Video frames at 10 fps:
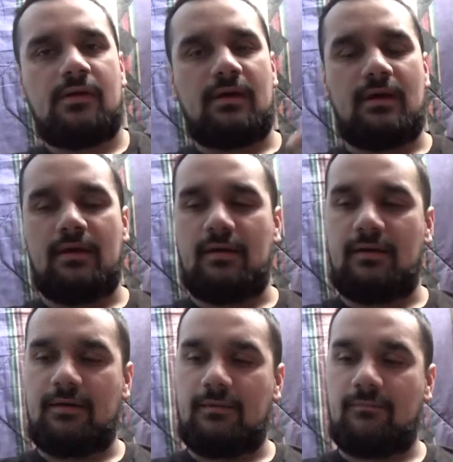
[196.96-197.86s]

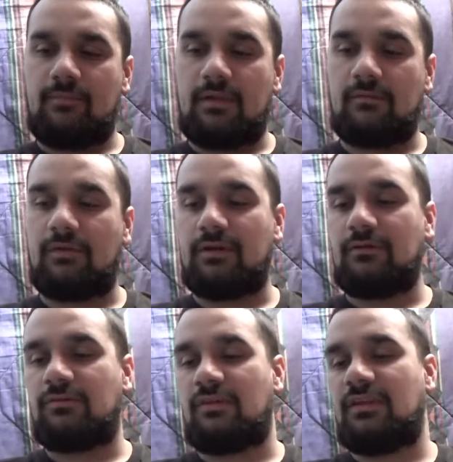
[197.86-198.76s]
I want to
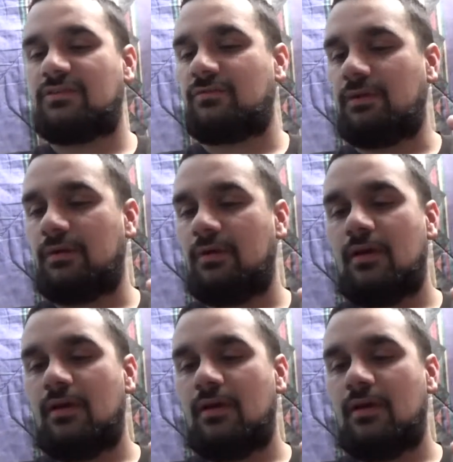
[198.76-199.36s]
go to the next one.